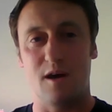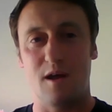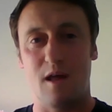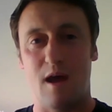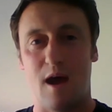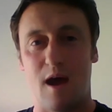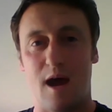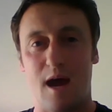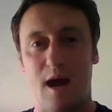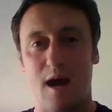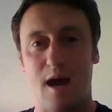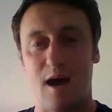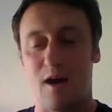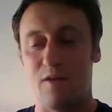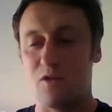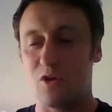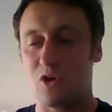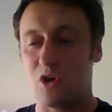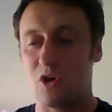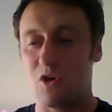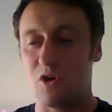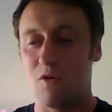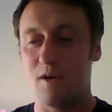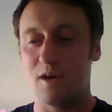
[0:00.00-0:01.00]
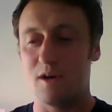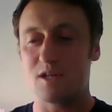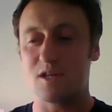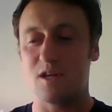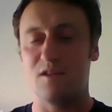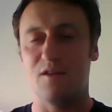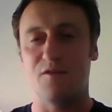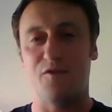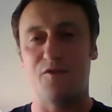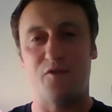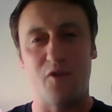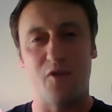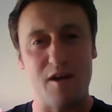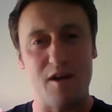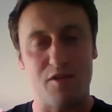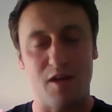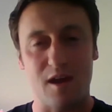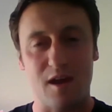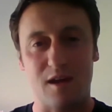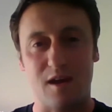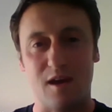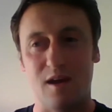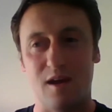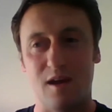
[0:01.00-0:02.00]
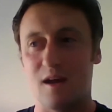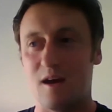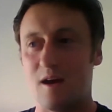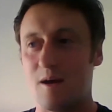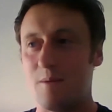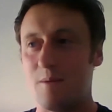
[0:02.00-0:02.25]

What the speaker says: and the curious. And the free thinking,